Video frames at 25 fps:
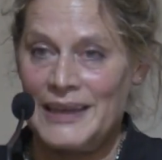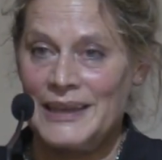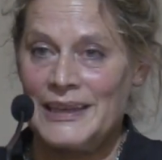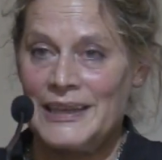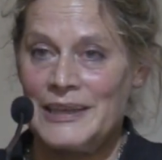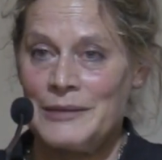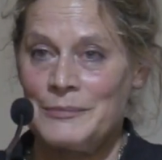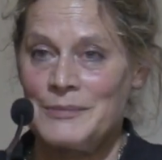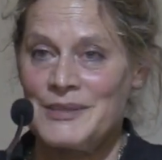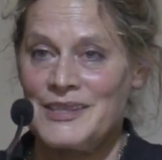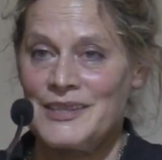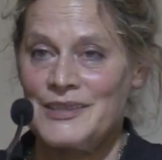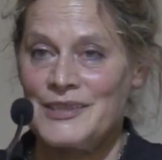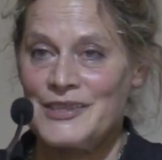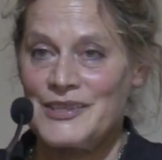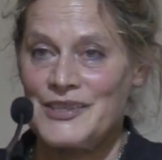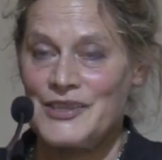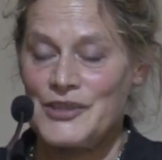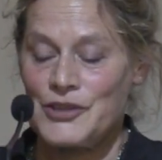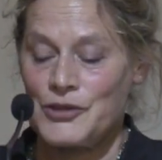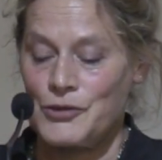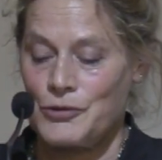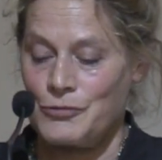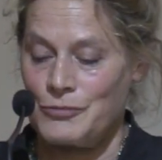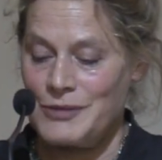It was a
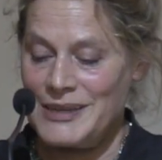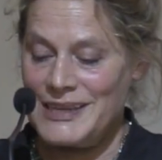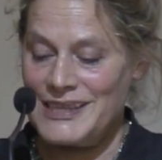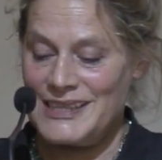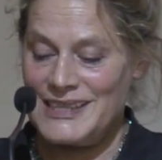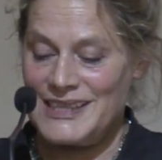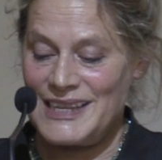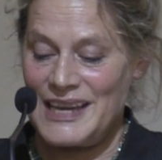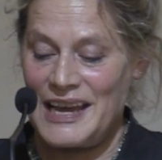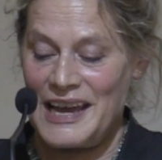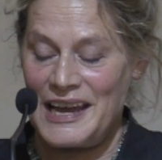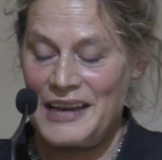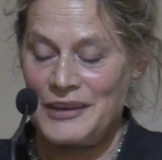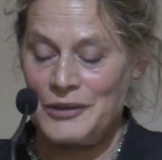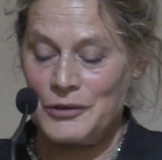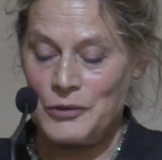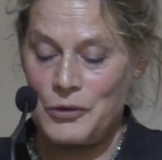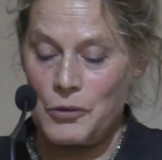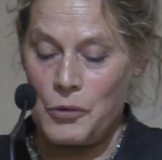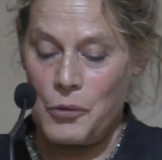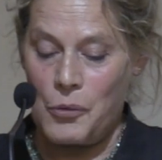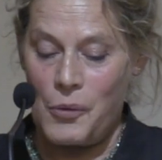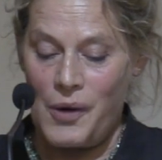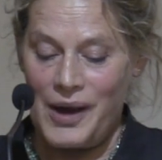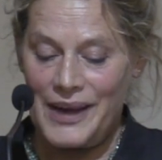discreet
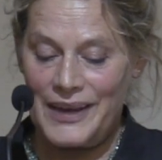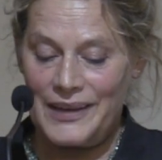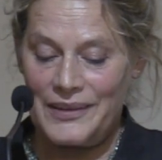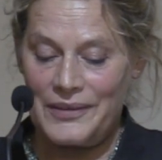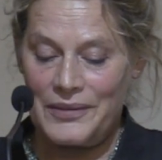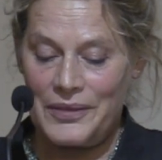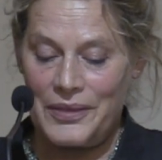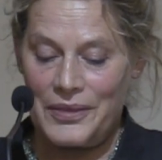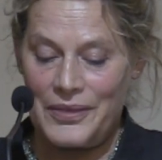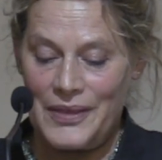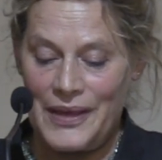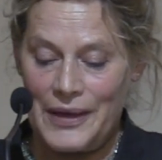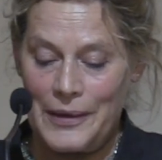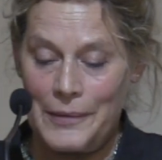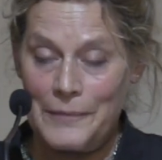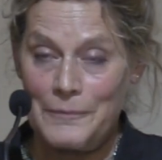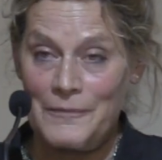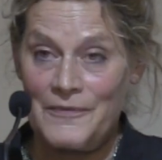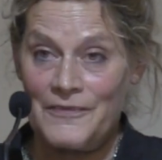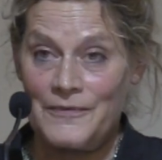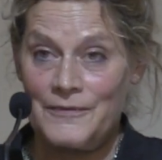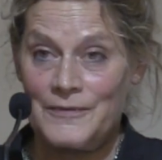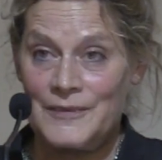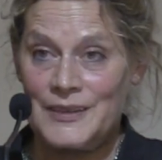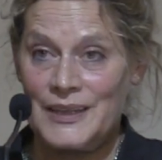and quiet
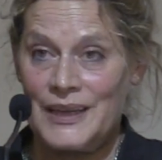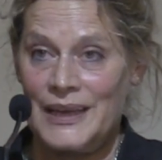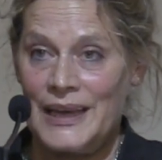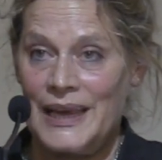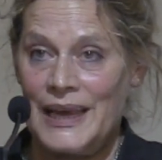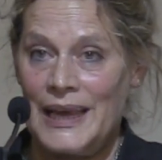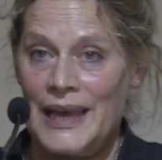theft.